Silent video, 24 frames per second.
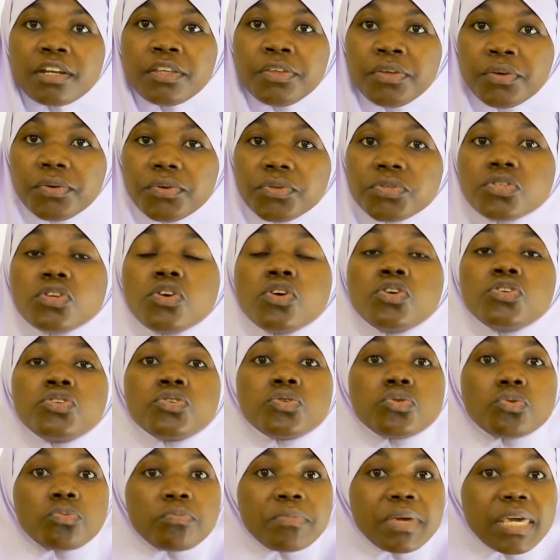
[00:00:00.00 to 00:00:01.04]
use
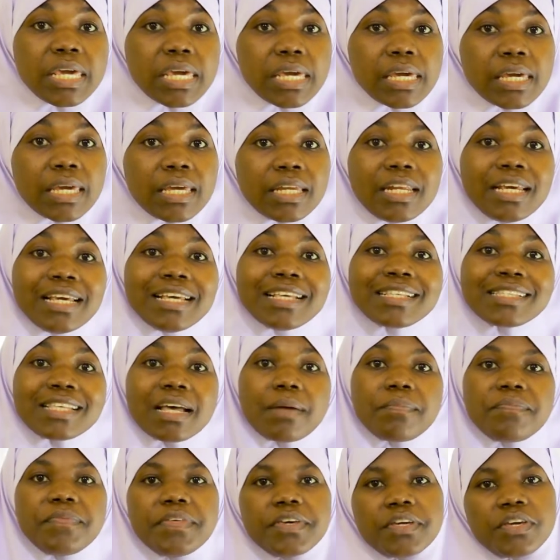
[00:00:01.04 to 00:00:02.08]
to mean
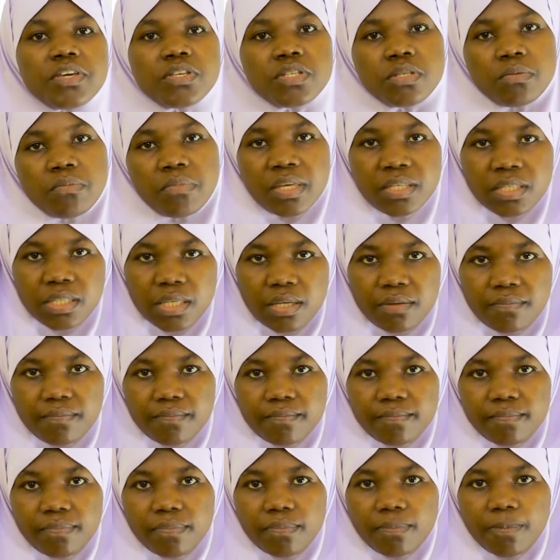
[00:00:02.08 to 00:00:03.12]
something is missing.
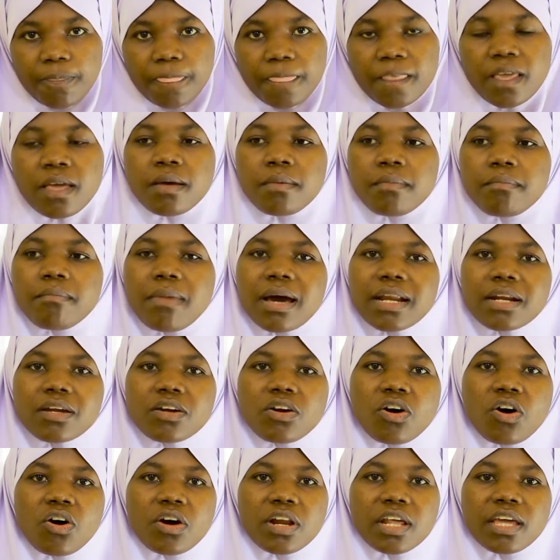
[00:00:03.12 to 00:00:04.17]
Mark
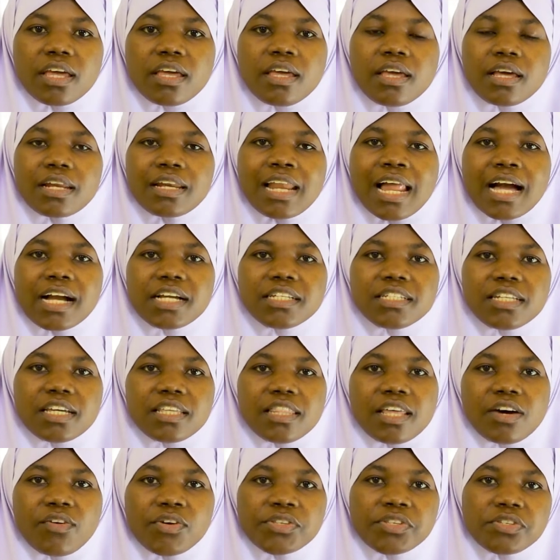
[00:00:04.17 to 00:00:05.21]
hore
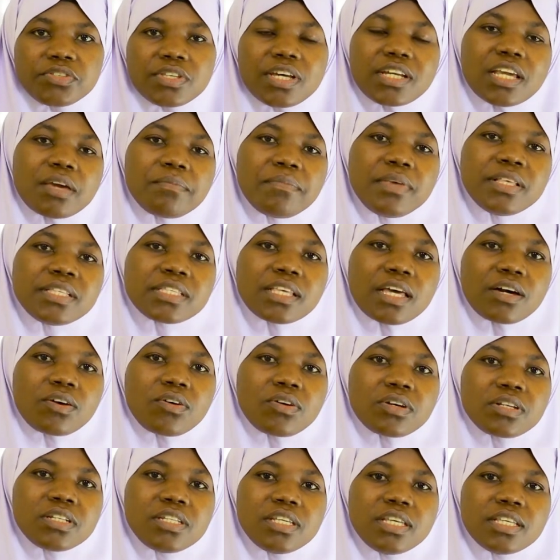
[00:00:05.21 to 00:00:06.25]
lagteda osasar kemis
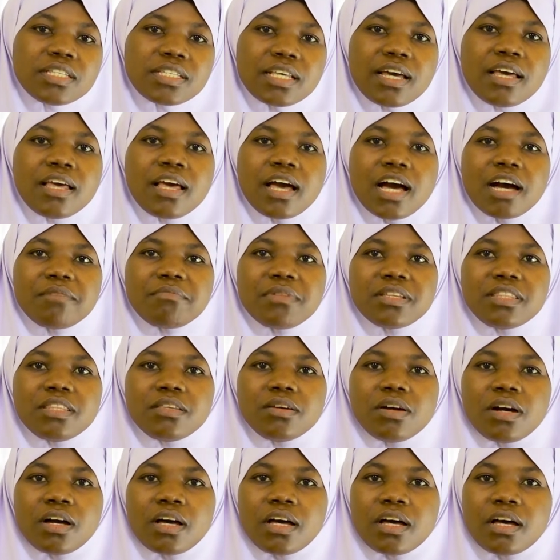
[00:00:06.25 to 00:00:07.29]
kakortisa
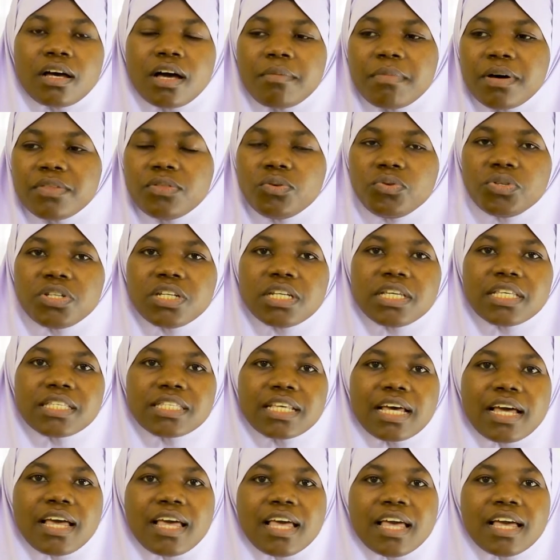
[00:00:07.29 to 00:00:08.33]

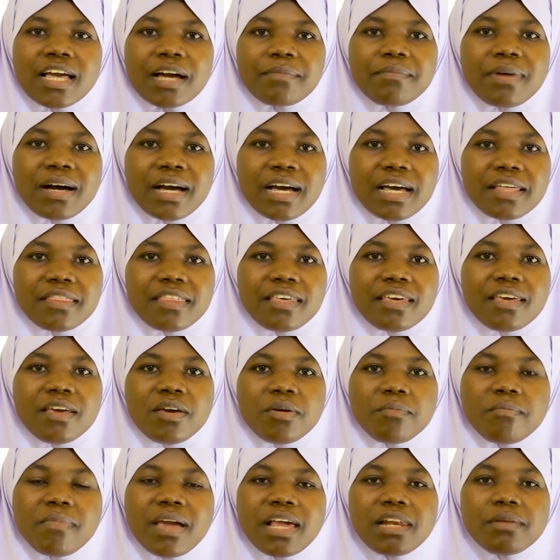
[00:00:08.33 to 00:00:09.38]
amadushisa kabahadi
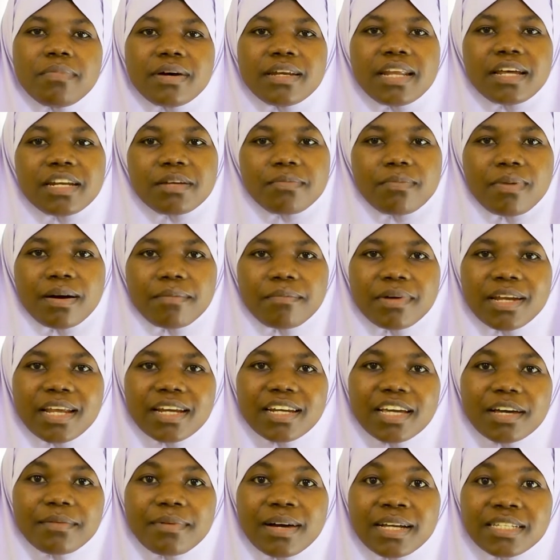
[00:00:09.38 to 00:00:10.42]
mel banan
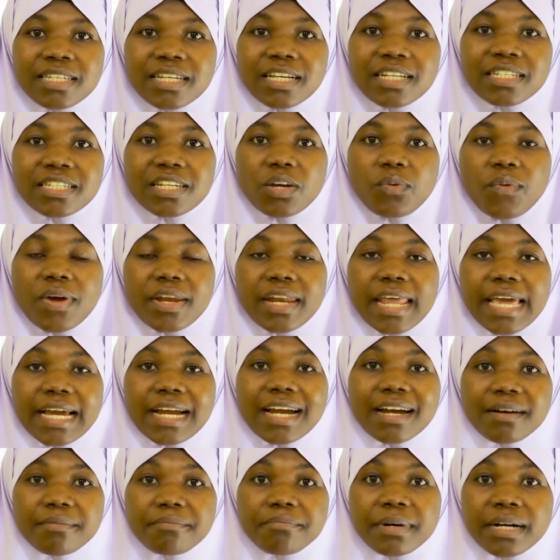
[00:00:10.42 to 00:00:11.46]
kabatekte. When I
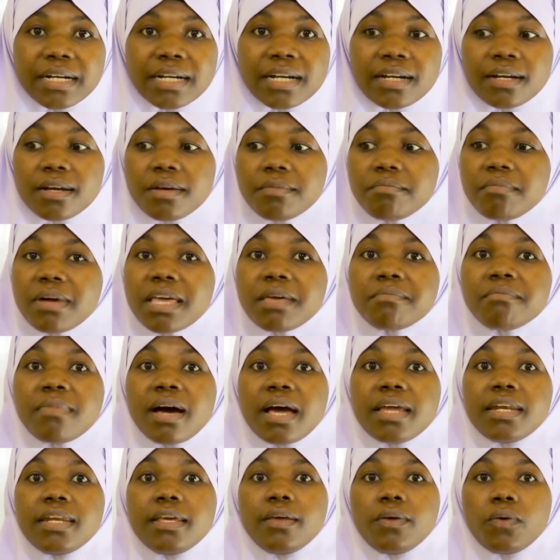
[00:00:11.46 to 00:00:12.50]
come back, my
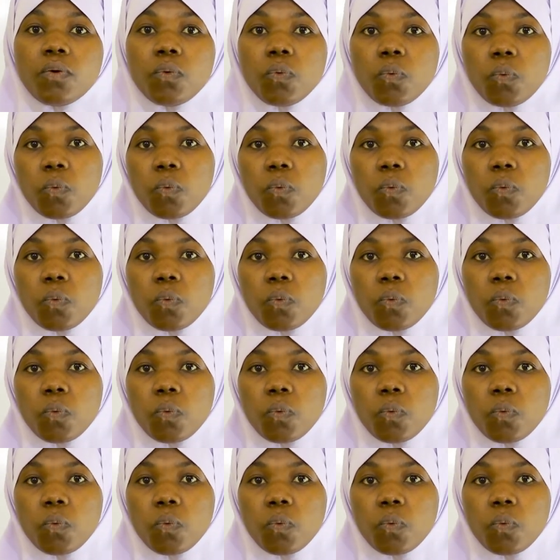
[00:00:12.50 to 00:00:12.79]
money